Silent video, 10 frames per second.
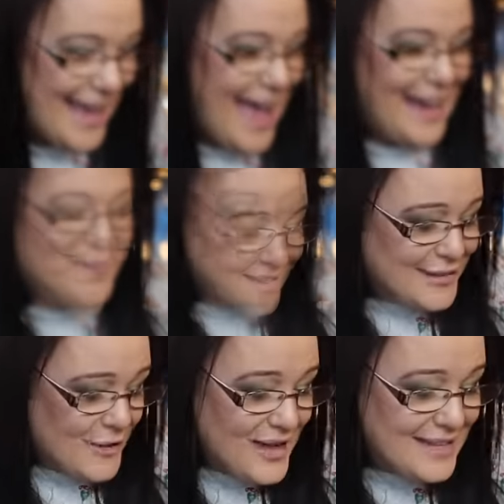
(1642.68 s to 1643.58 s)
Okay,
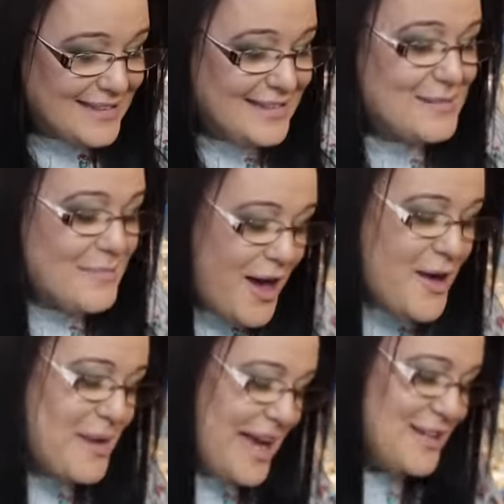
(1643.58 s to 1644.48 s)
so this is the
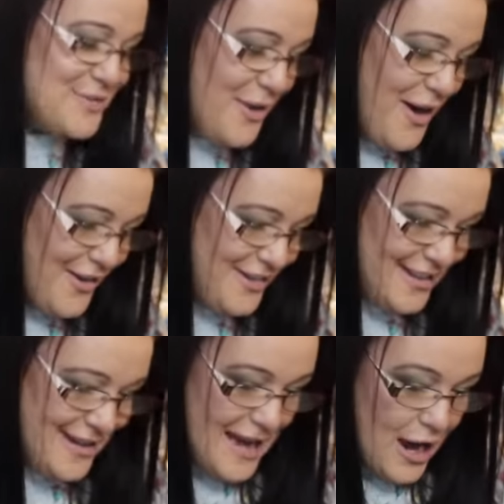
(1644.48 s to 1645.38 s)
mermaid
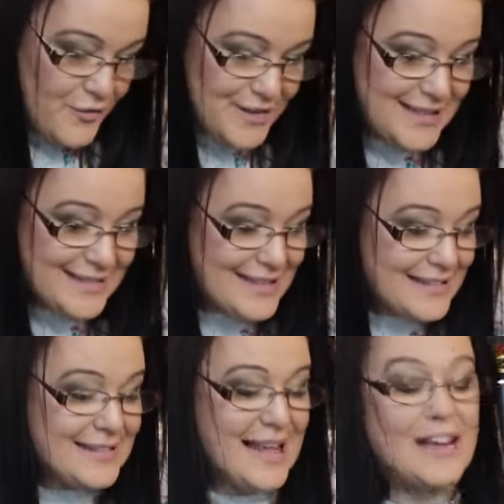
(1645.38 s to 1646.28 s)
one. Obviously it's
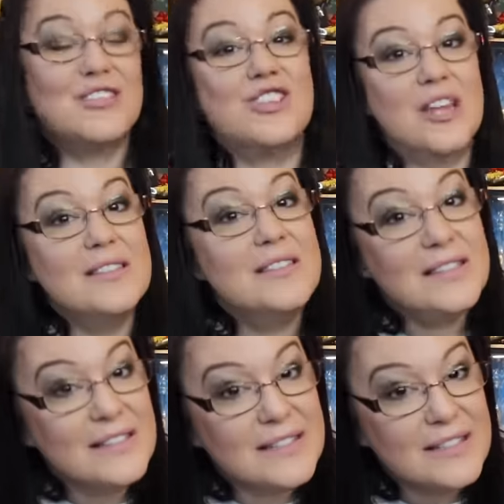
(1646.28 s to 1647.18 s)
in
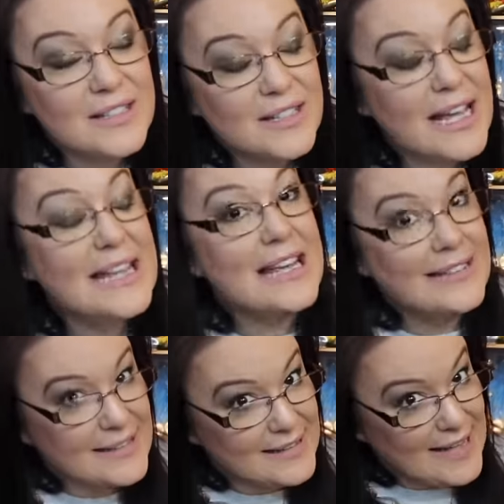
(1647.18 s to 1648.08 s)
sections. It
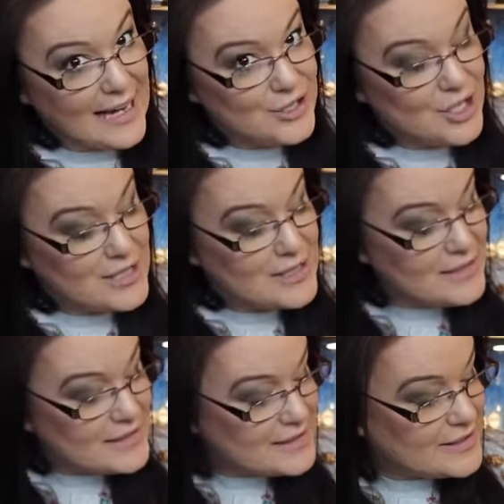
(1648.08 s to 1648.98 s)
is in
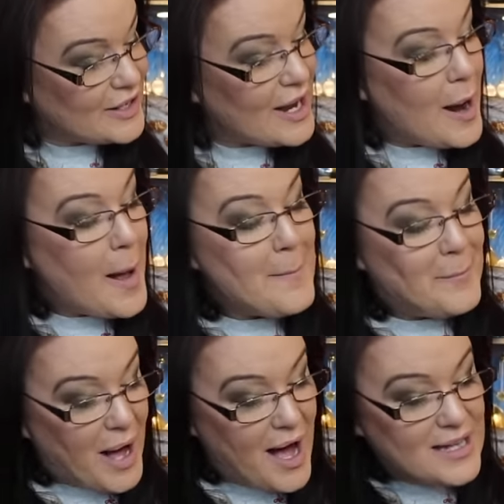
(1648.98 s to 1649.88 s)
sections,
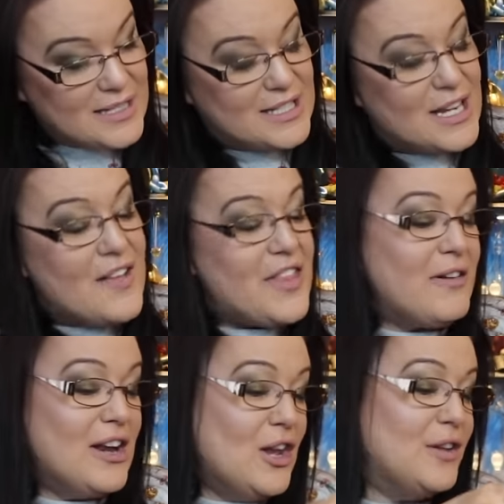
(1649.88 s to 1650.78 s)
but
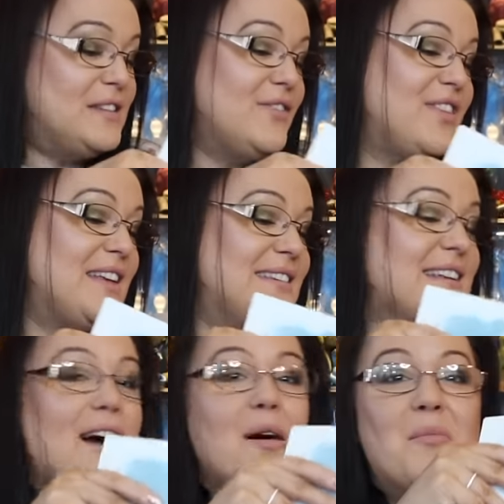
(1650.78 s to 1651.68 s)
there are lots of things
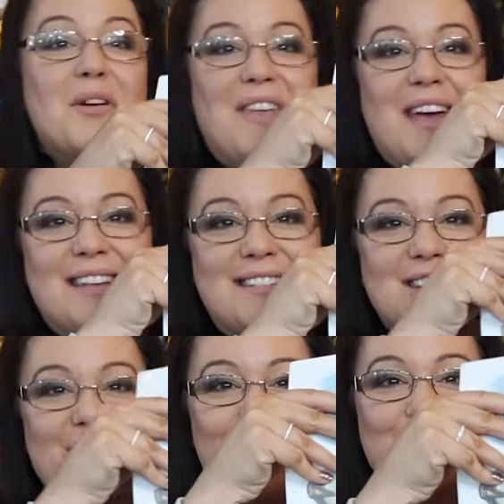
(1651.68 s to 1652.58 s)
that come with
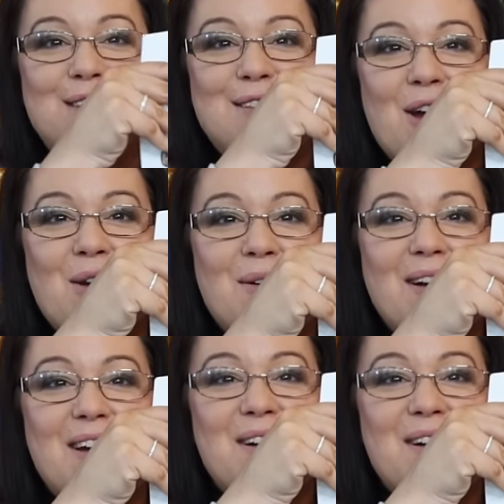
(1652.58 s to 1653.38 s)
it. So